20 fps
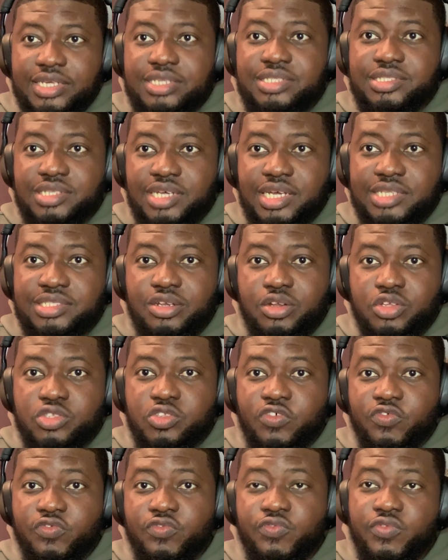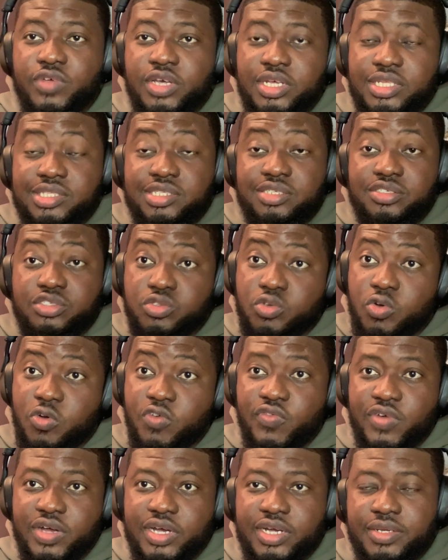he still has a lot of
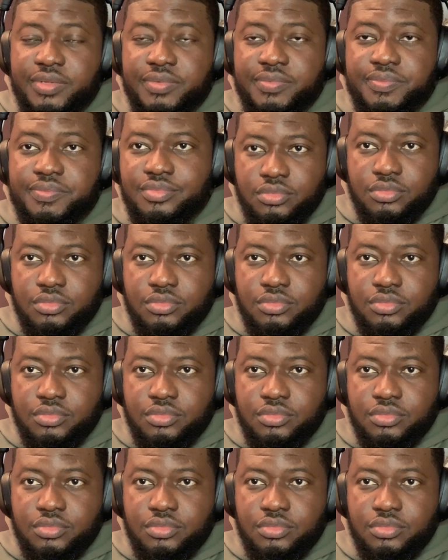things to offer.